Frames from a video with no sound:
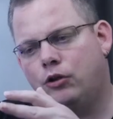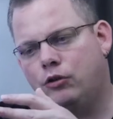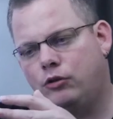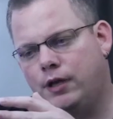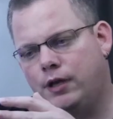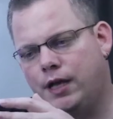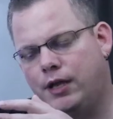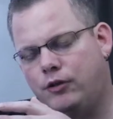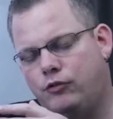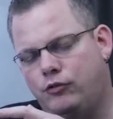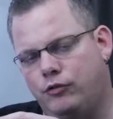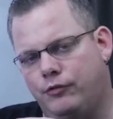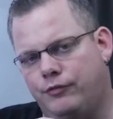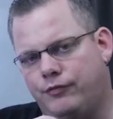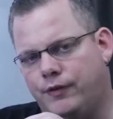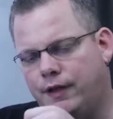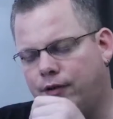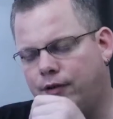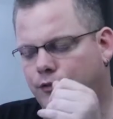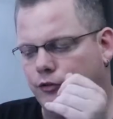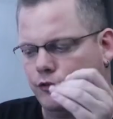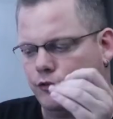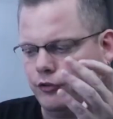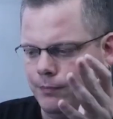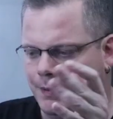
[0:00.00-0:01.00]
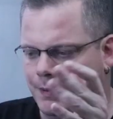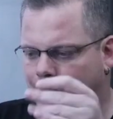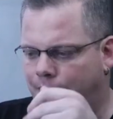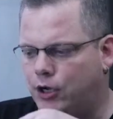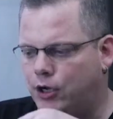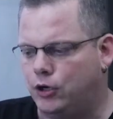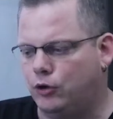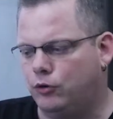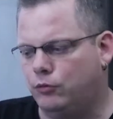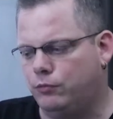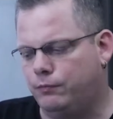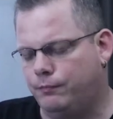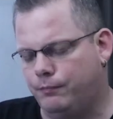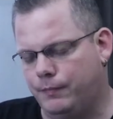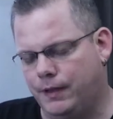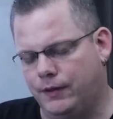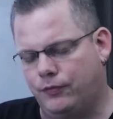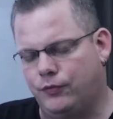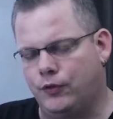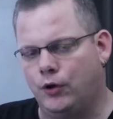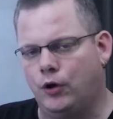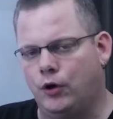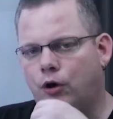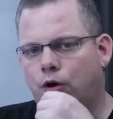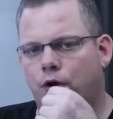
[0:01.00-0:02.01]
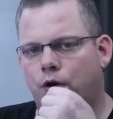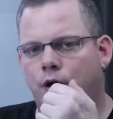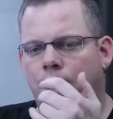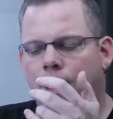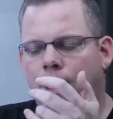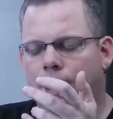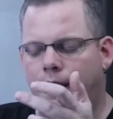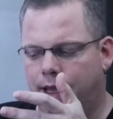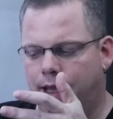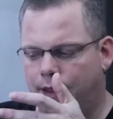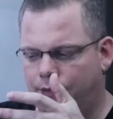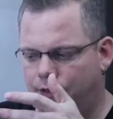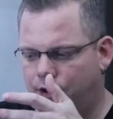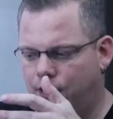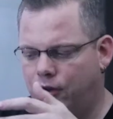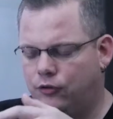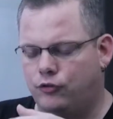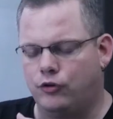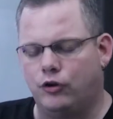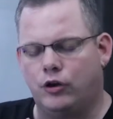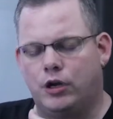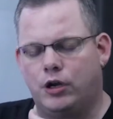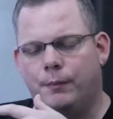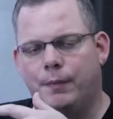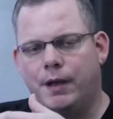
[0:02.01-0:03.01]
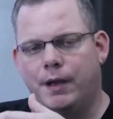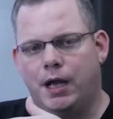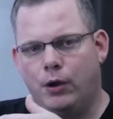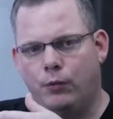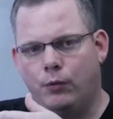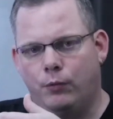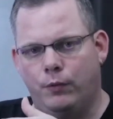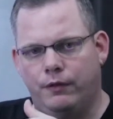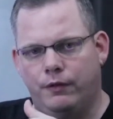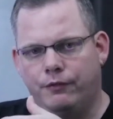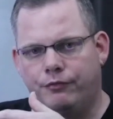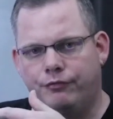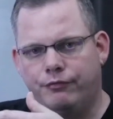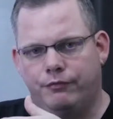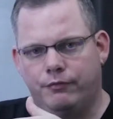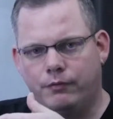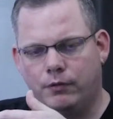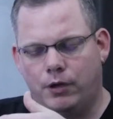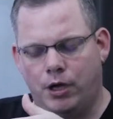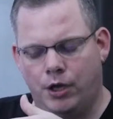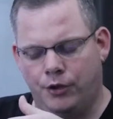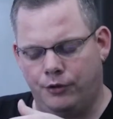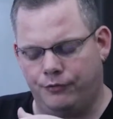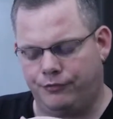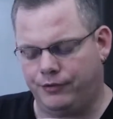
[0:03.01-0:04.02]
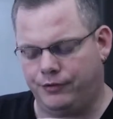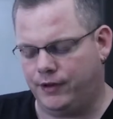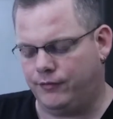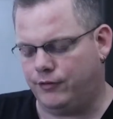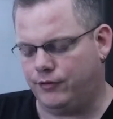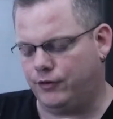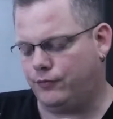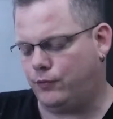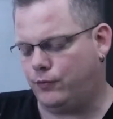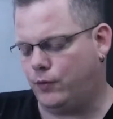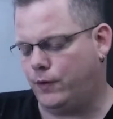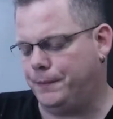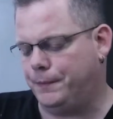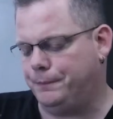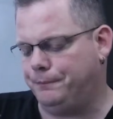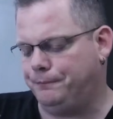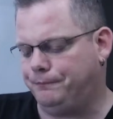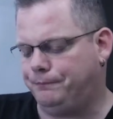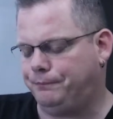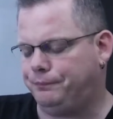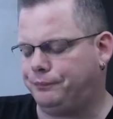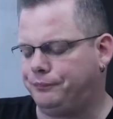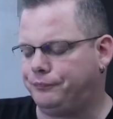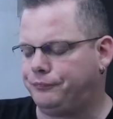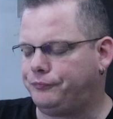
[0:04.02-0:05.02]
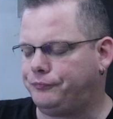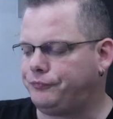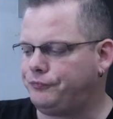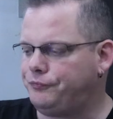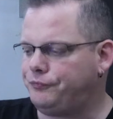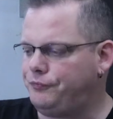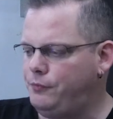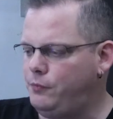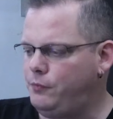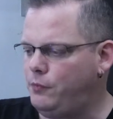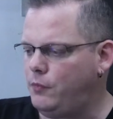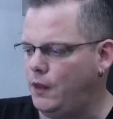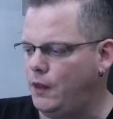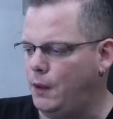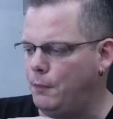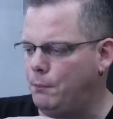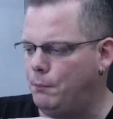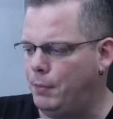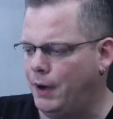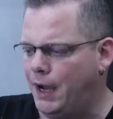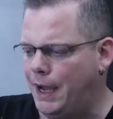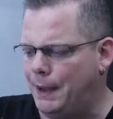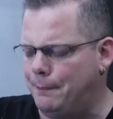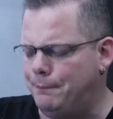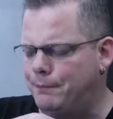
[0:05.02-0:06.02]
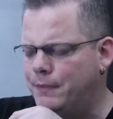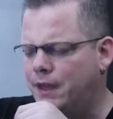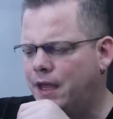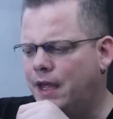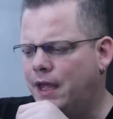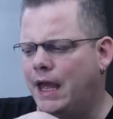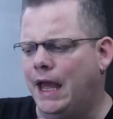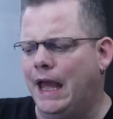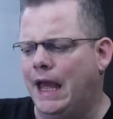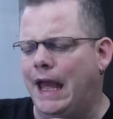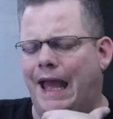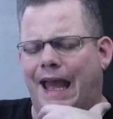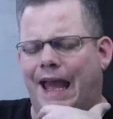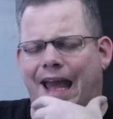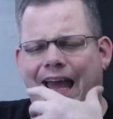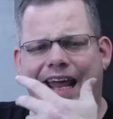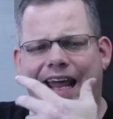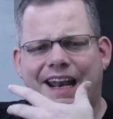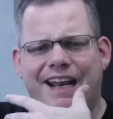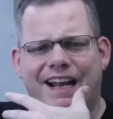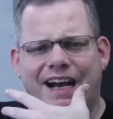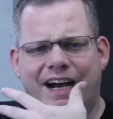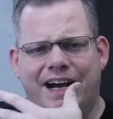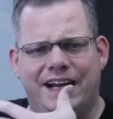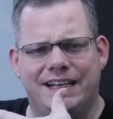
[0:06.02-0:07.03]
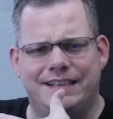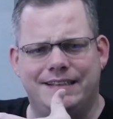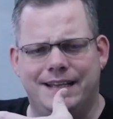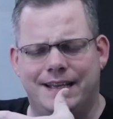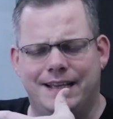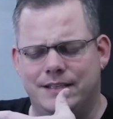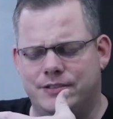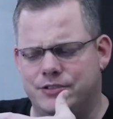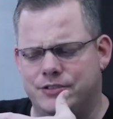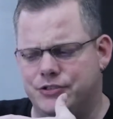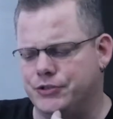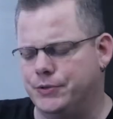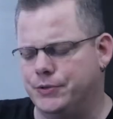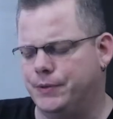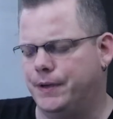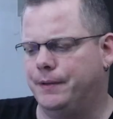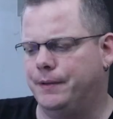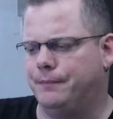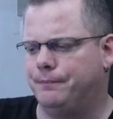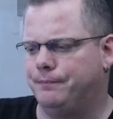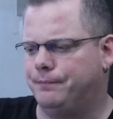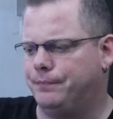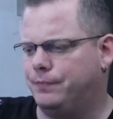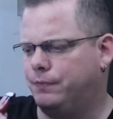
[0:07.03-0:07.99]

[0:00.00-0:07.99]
you had 2 flavors, tobacco, menthol, and then they started coming out with other flavors for it. But it had an odd taste to it.